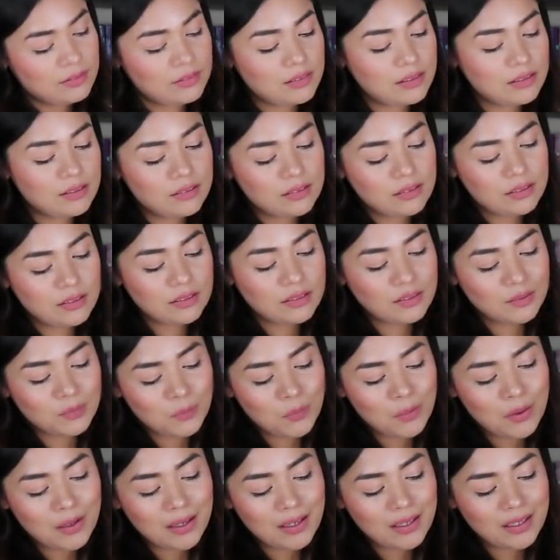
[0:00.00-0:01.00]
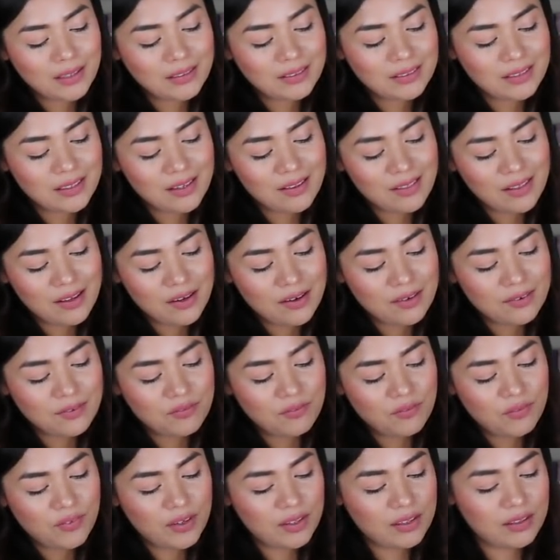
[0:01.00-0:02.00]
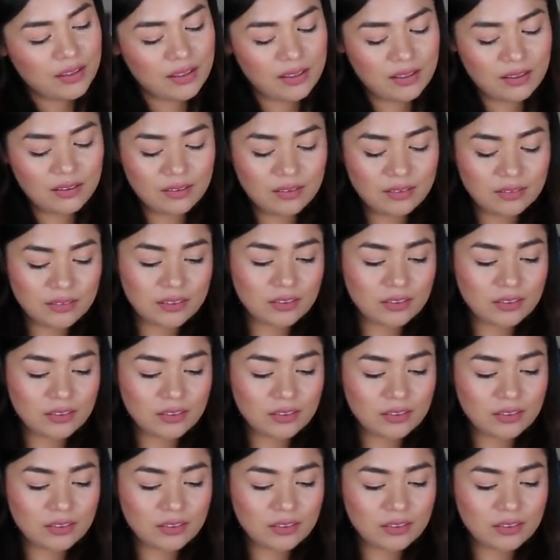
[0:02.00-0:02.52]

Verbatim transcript: This is what they're feeling.